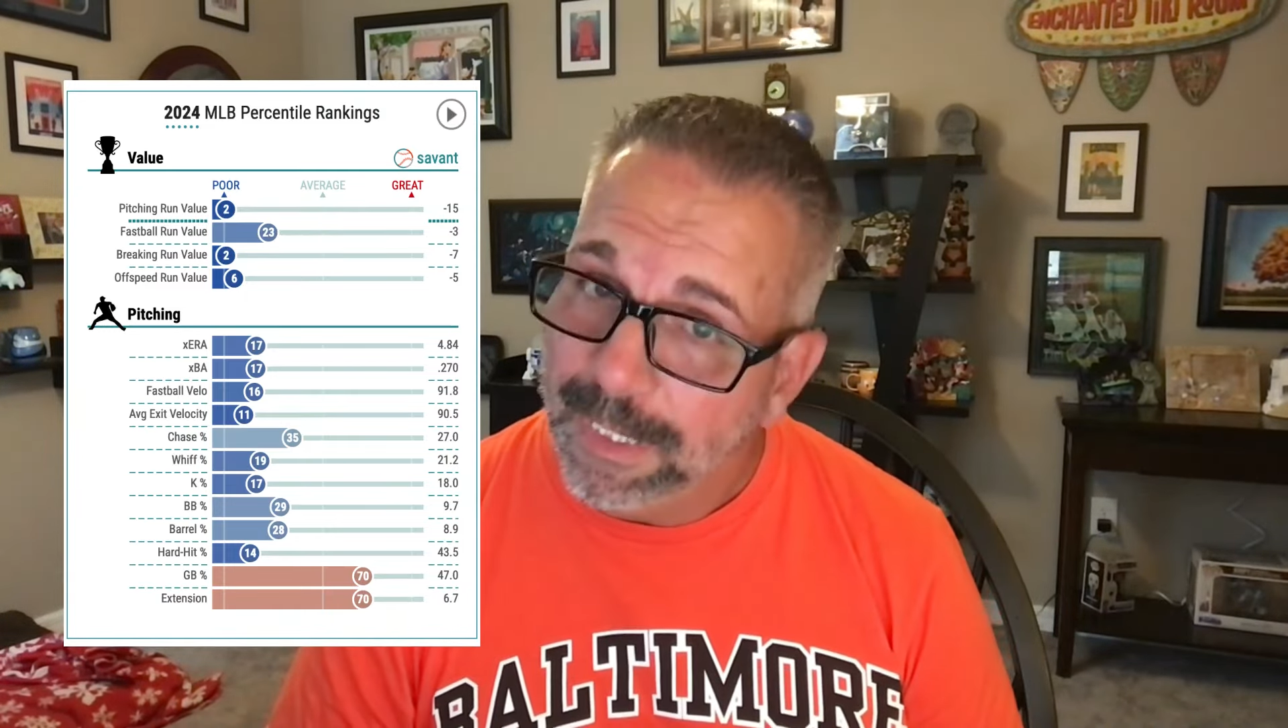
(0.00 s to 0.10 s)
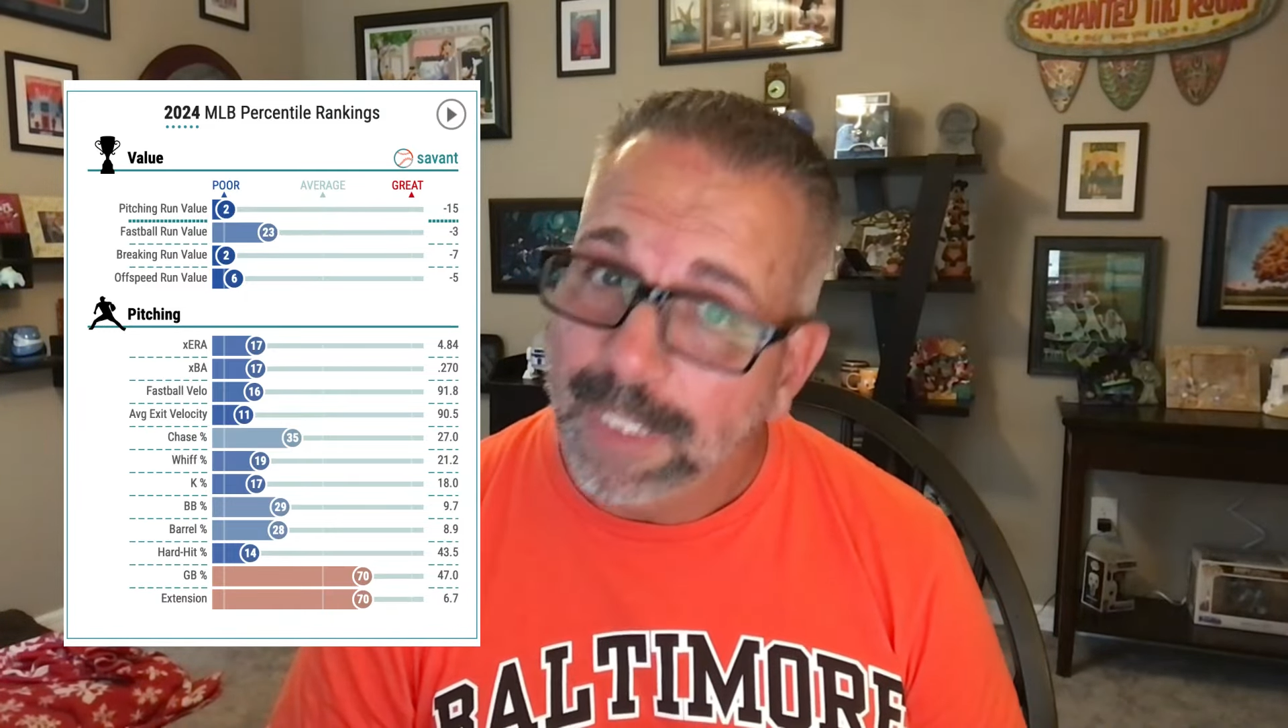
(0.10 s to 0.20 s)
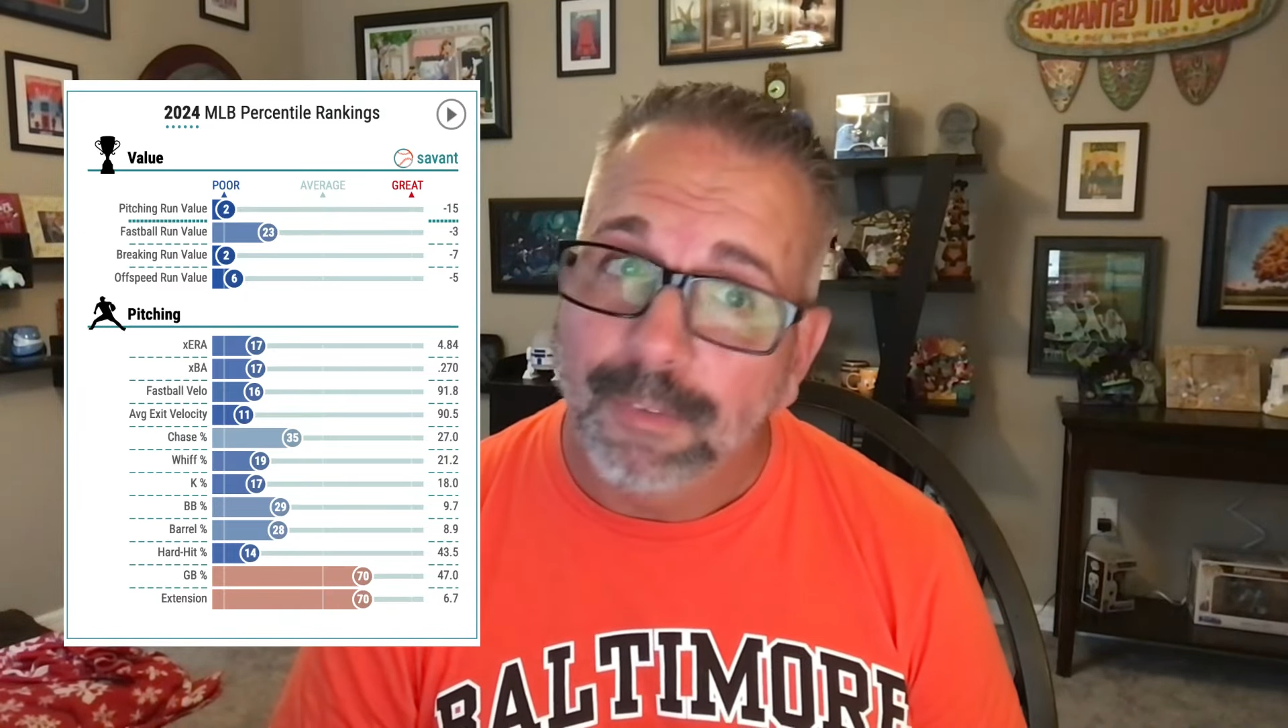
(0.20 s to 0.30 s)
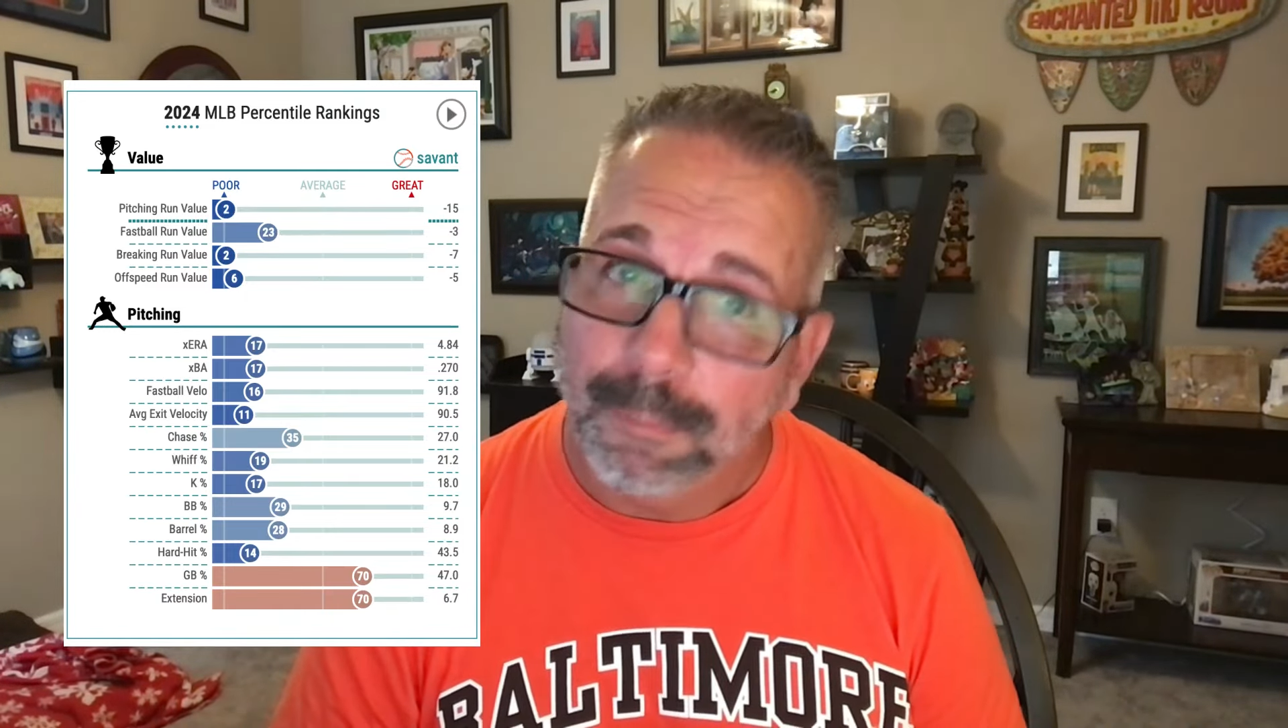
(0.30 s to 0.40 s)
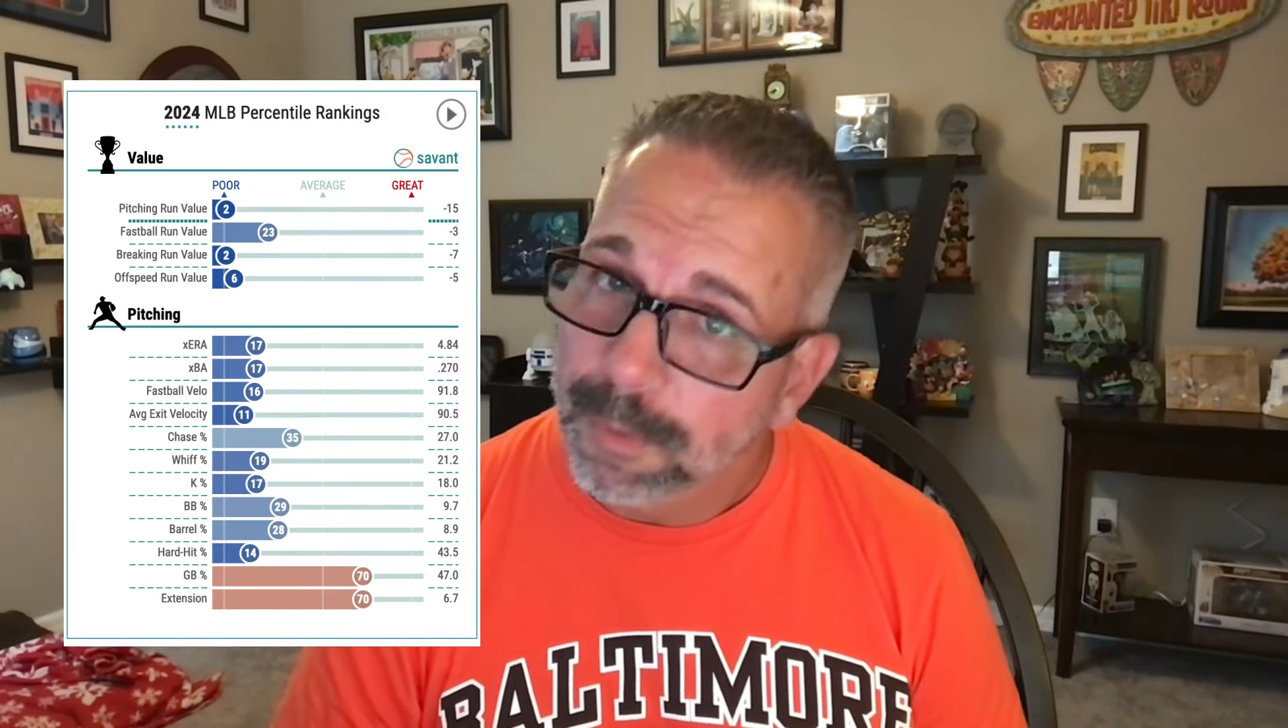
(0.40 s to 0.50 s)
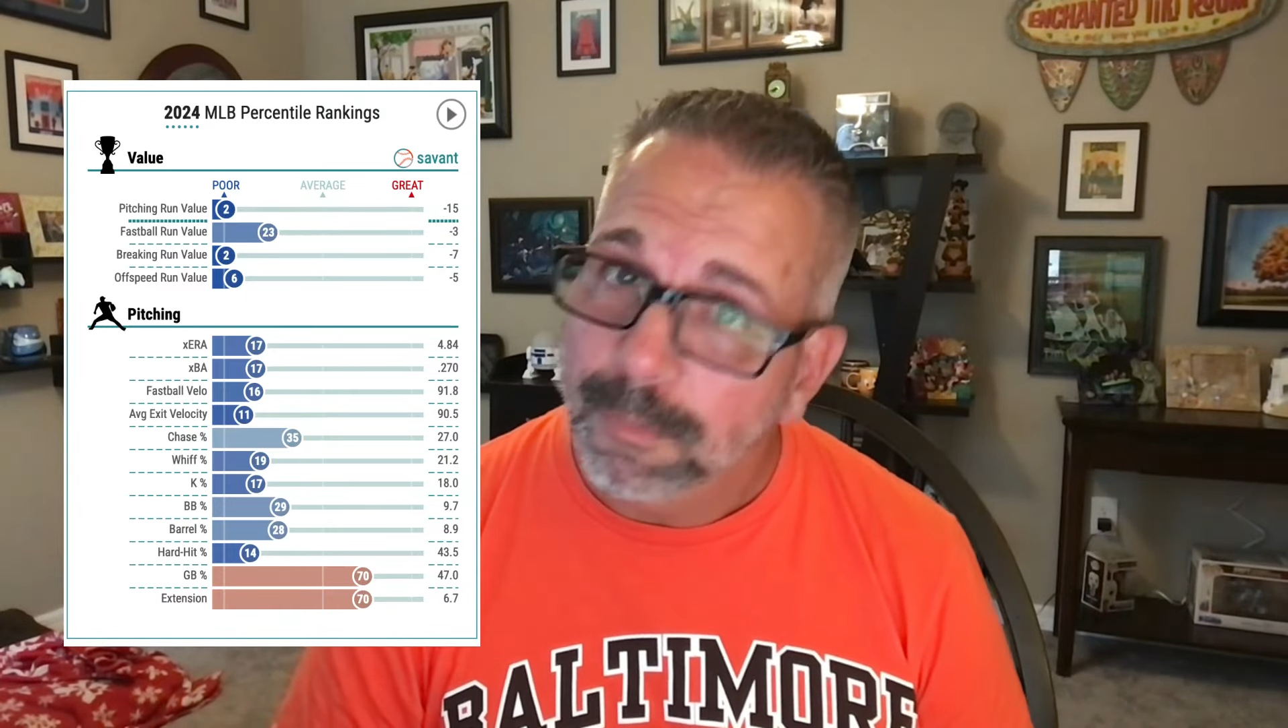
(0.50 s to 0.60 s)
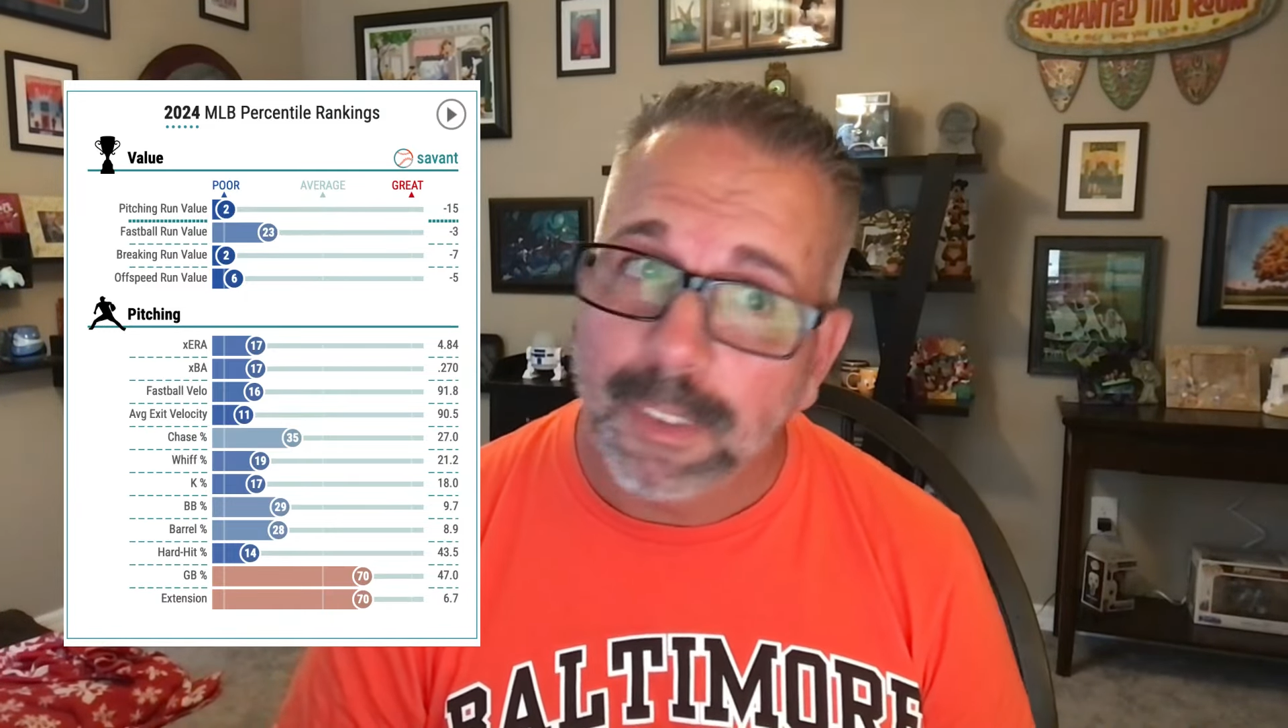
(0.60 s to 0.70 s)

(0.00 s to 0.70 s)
to give up some